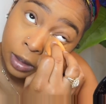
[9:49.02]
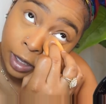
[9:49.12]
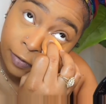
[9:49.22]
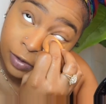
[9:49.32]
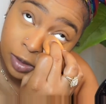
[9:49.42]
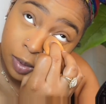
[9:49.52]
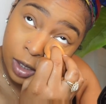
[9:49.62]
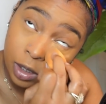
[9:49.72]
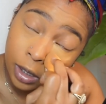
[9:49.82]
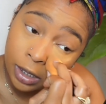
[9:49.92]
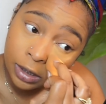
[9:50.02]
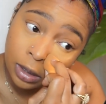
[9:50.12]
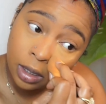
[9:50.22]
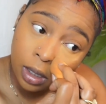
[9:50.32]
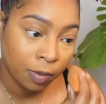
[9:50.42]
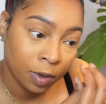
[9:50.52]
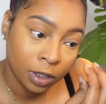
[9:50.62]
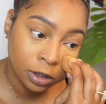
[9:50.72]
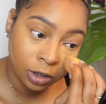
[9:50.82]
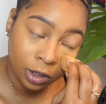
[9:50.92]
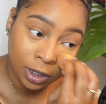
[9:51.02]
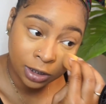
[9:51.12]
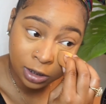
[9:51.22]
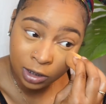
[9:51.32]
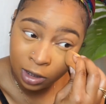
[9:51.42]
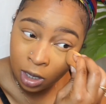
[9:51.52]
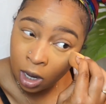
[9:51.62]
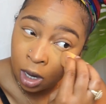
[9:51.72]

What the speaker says: Life has been crazy. Some of this crazy